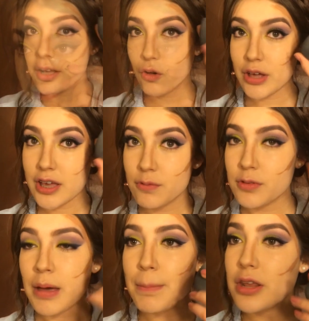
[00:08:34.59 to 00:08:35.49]
Going in
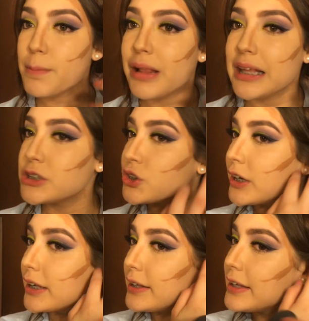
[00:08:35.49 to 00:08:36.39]
with my beauty blender
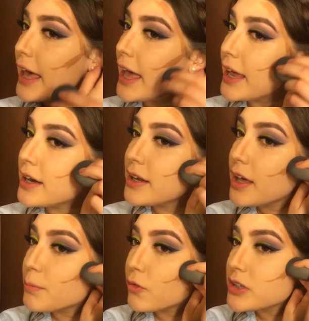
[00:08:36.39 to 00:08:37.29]
again,
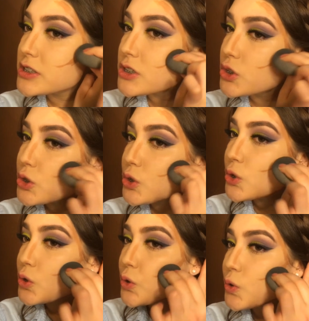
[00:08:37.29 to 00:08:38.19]
I'm going
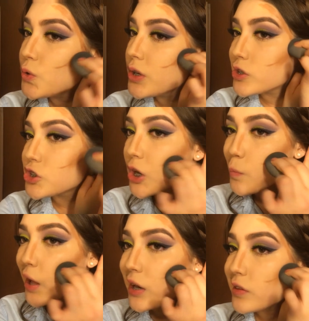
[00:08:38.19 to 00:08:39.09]
to
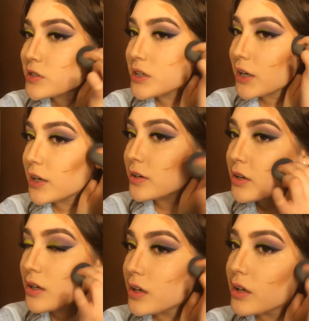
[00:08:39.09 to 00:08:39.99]
start patting this
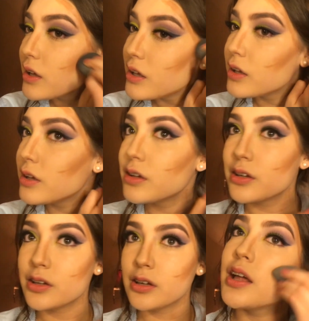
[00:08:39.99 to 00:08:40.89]
in.
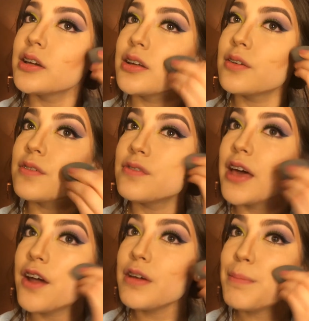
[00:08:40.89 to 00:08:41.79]
And
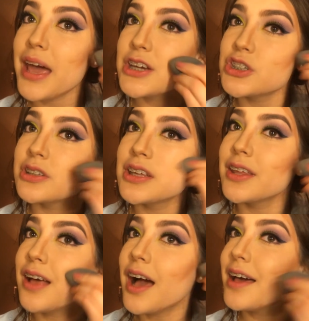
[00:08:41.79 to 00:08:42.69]
very
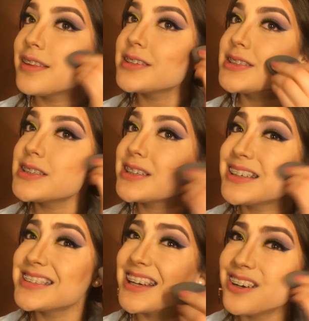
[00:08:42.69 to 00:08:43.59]
patiently, this is
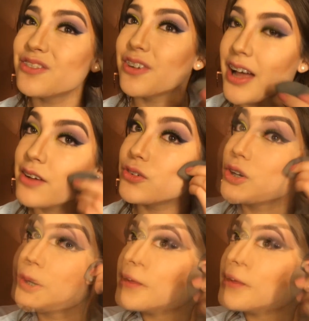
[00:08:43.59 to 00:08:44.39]
going to take forever.